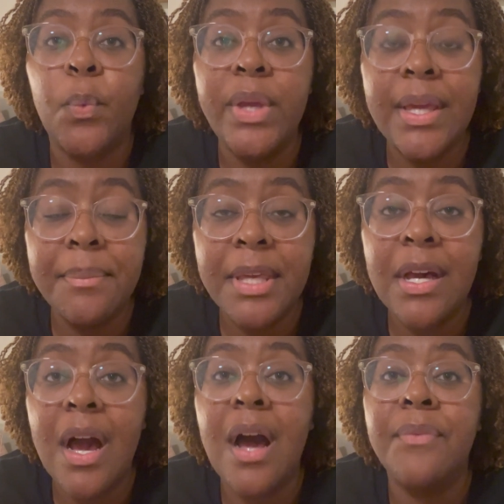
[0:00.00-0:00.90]
we can be
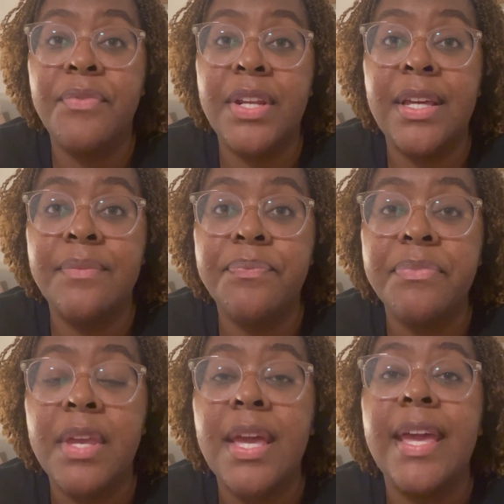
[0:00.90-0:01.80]
confident
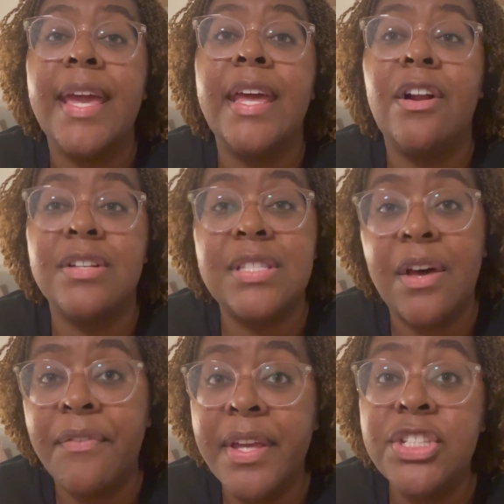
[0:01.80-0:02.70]
in our
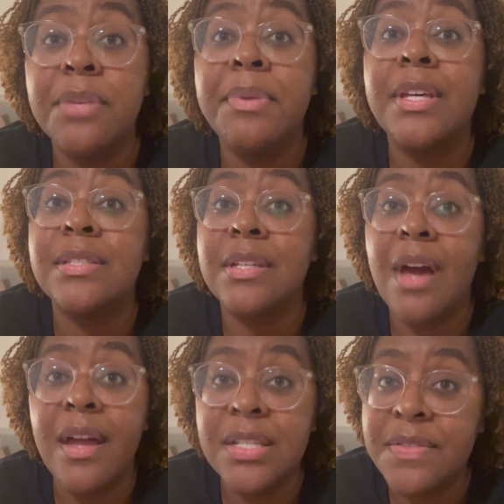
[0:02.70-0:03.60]
salvation because
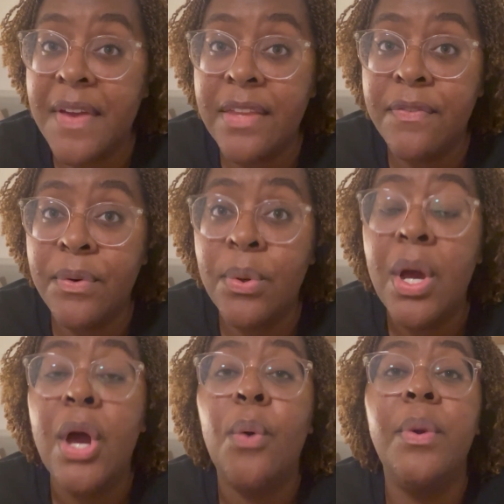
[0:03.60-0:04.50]
God is faithful.
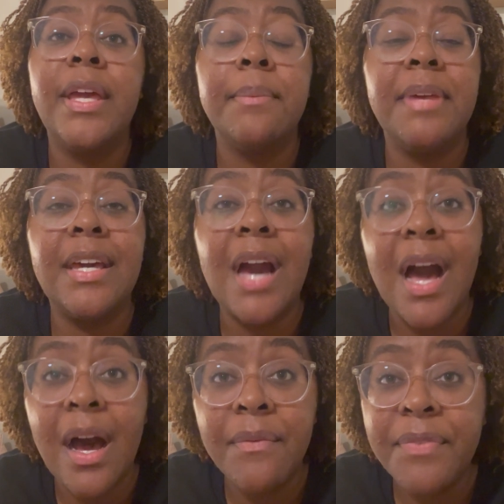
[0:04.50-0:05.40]
We can be
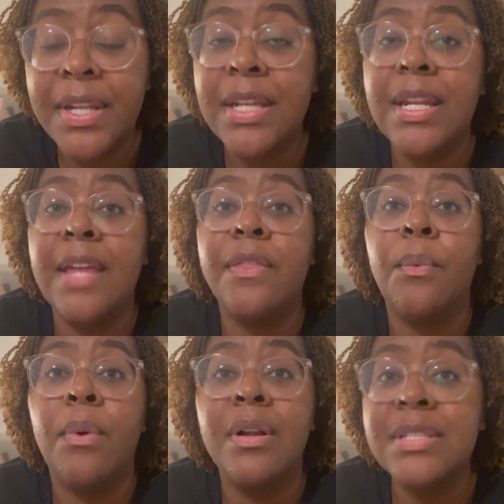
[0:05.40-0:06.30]
confident in the
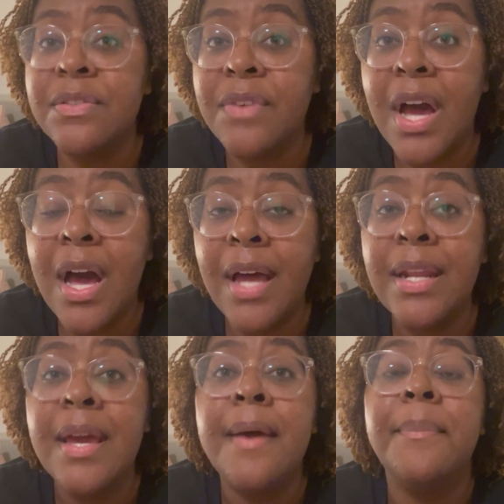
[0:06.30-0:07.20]
words of God
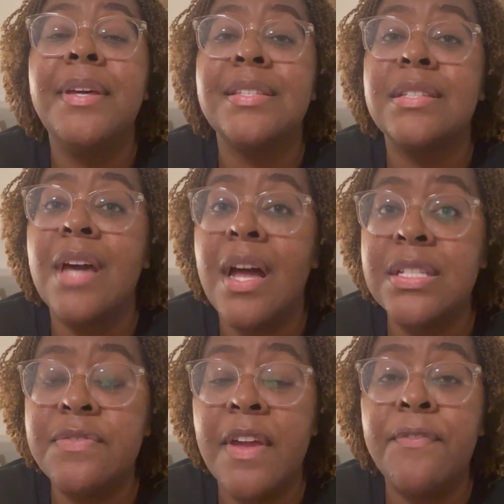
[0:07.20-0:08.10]
because God
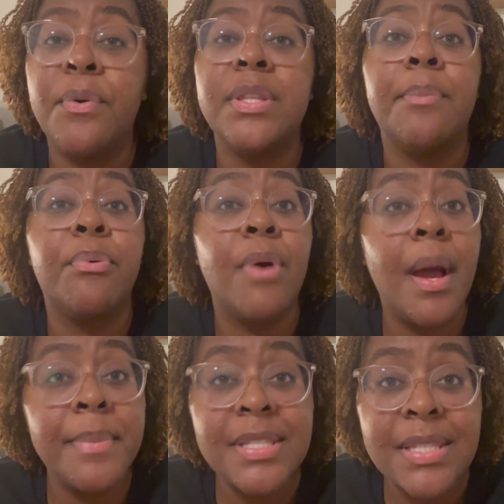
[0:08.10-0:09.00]
is faithful, in the
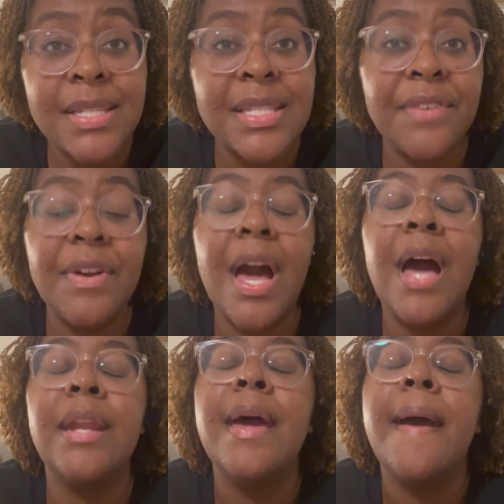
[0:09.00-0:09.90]
promises of
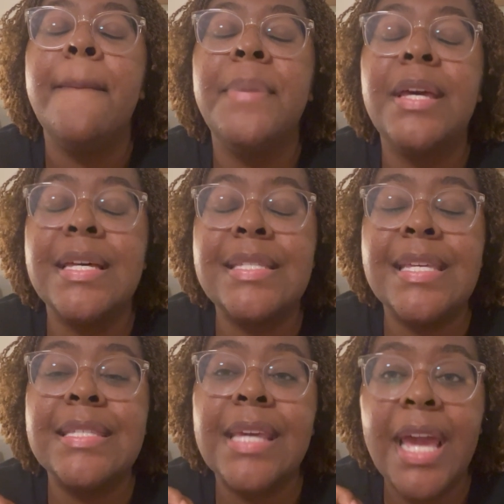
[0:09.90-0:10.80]
God because
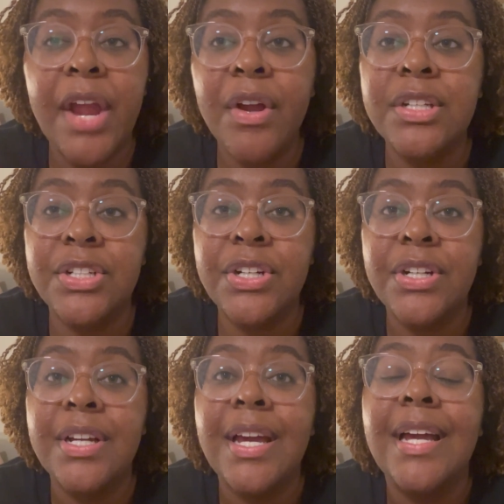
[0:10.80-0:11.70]
his character.
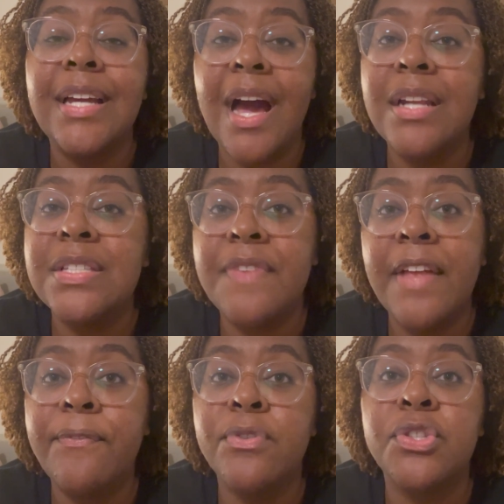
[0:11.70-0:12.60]
God is
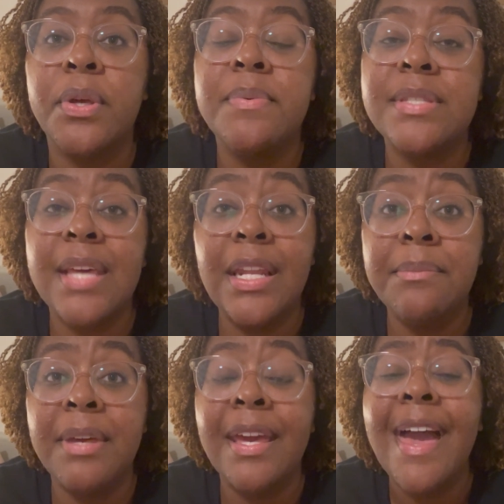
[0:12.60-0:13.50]
faithful. So he was
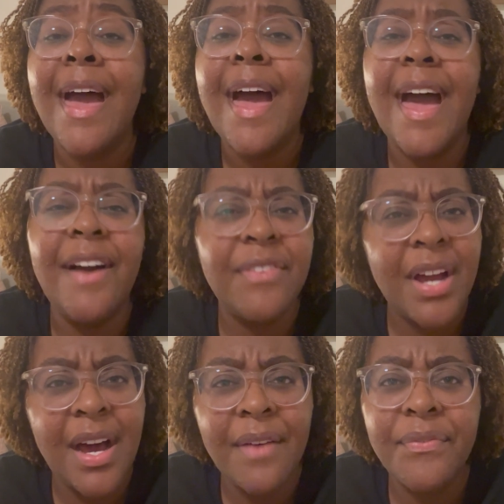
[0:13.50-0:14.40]
telling me, have
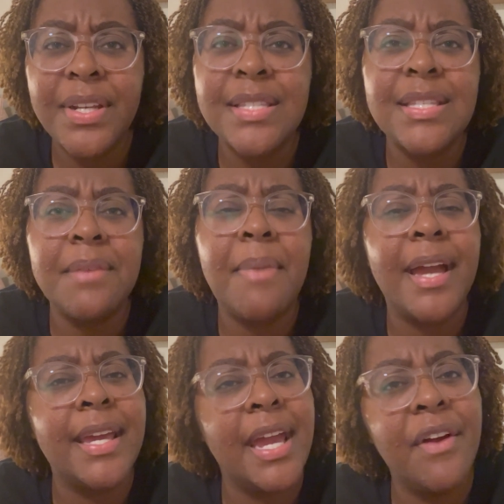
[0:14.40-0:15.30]
confidence in
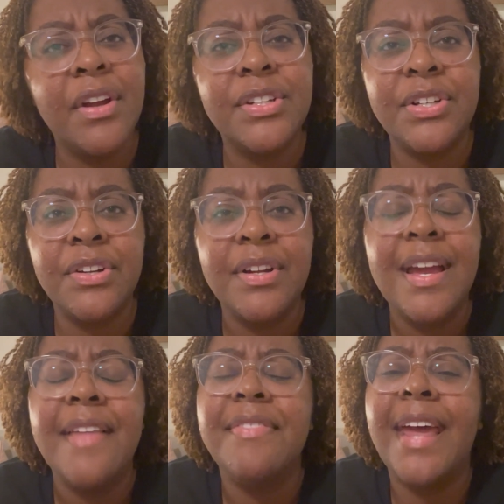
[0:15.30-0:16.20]
my character
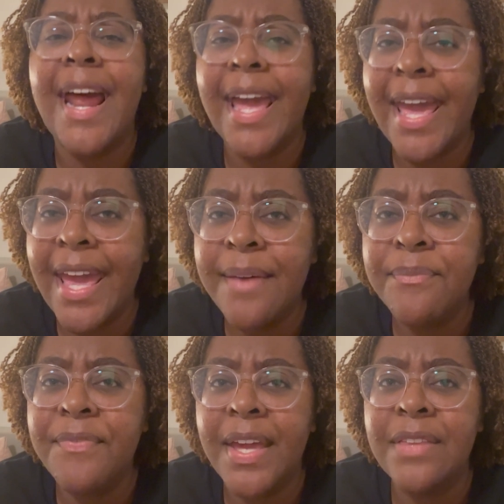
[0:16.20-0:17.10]
that I am
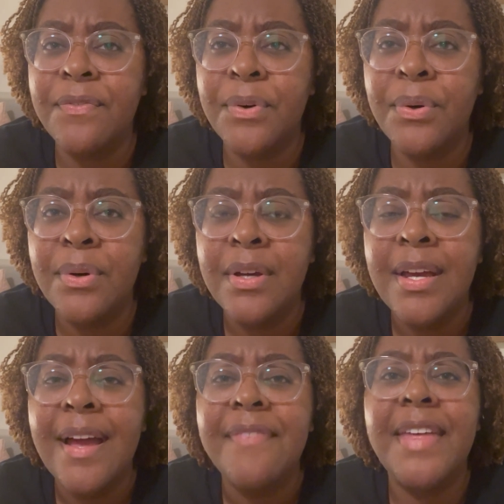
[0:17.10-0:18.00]
faithful,
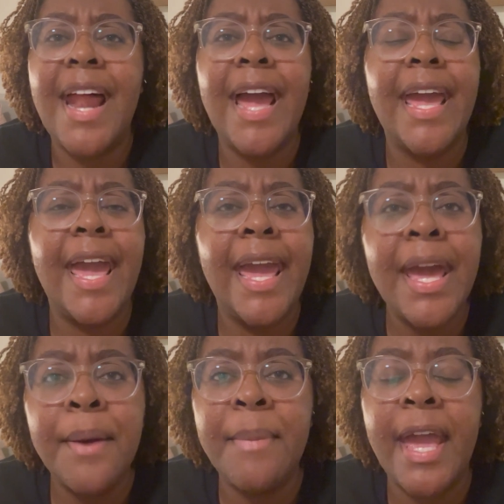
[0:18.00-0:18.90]
that I
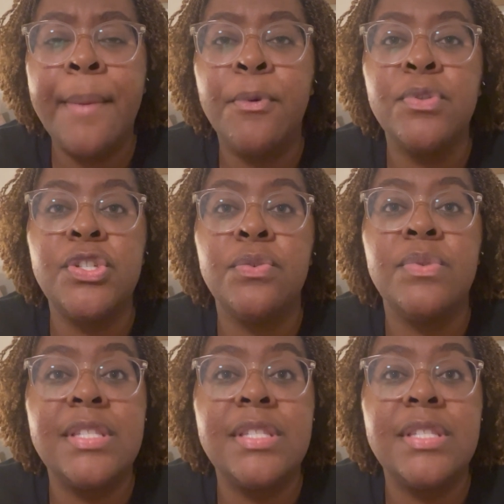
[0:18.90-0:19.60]
am able to